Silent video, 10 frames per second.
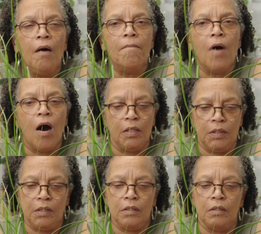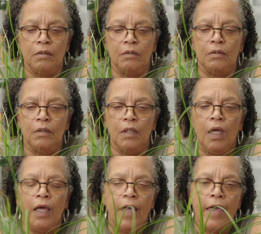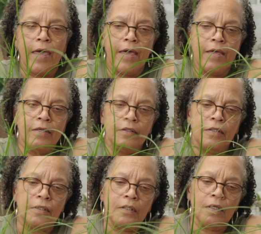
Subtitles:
moss. And